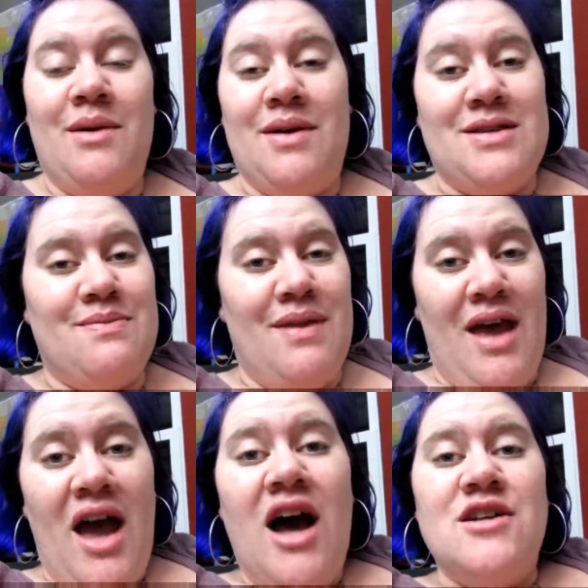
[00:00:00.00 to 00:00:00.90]
Anyways,
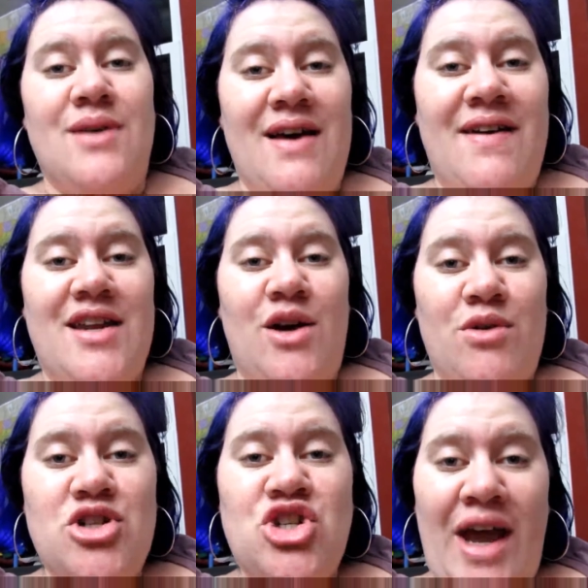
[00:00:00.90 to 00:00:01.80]
so I've had to
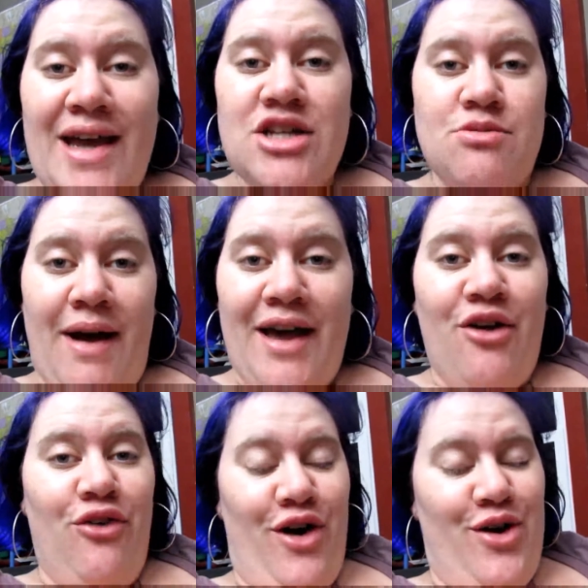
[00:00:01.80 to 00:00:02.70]
go and change my
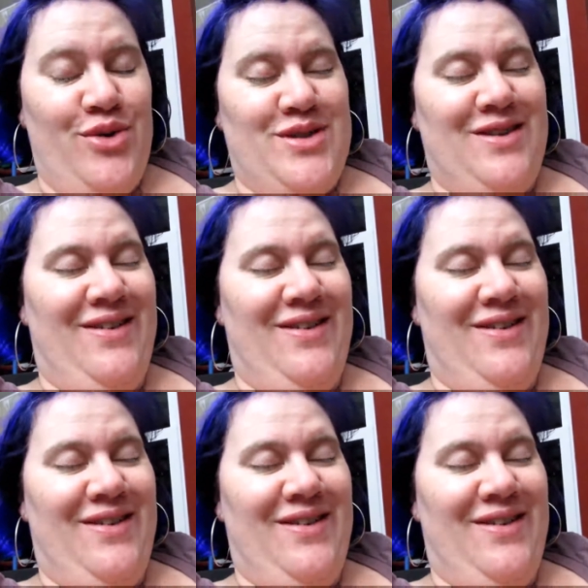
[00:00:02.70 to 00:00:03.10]
clothes